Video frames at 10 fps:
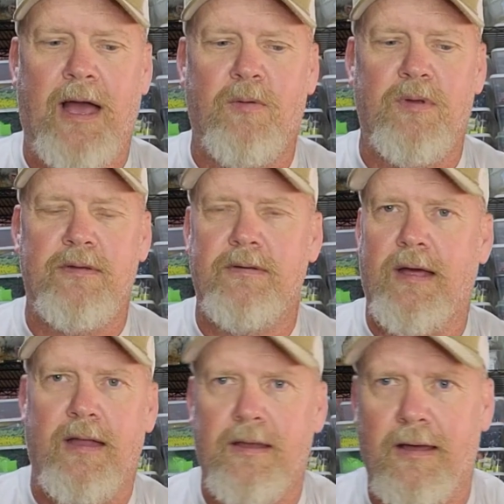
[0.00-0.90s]

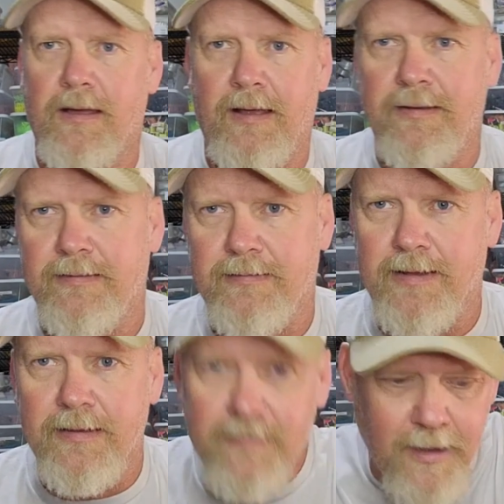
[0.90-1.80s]
I
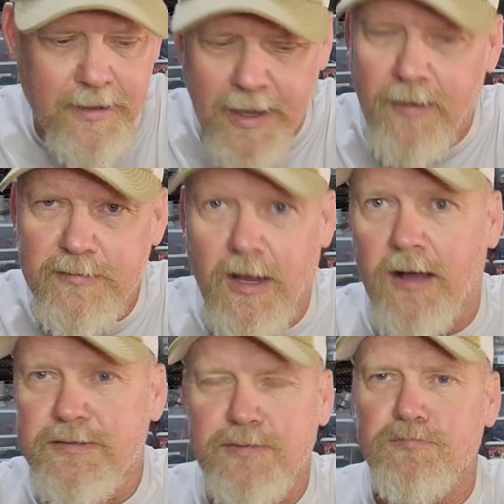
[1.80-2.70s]
didn't like count
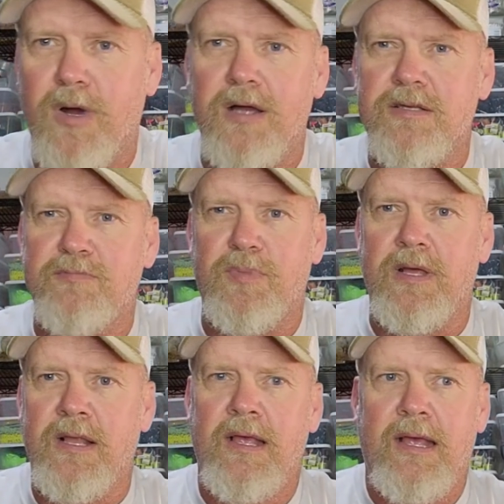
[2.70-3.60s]
dots and bugs,
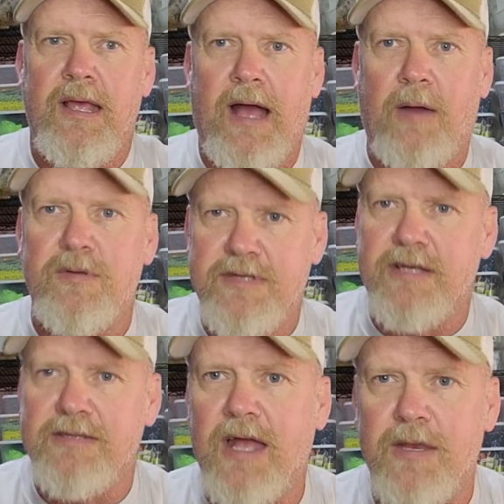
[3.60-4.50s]
but I would
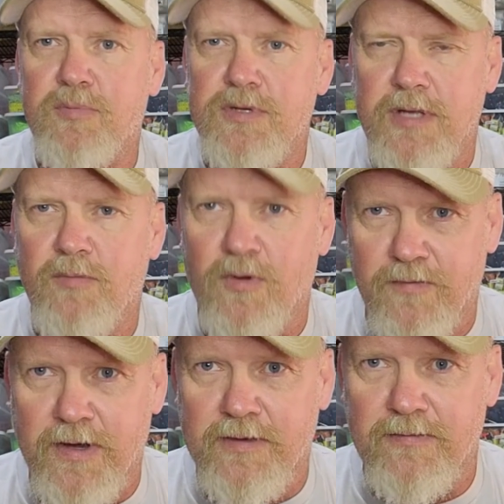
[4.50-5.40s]
say it's 90% more
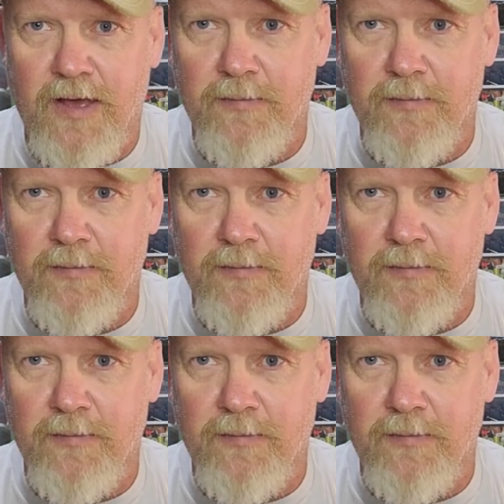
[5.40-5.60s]
effective.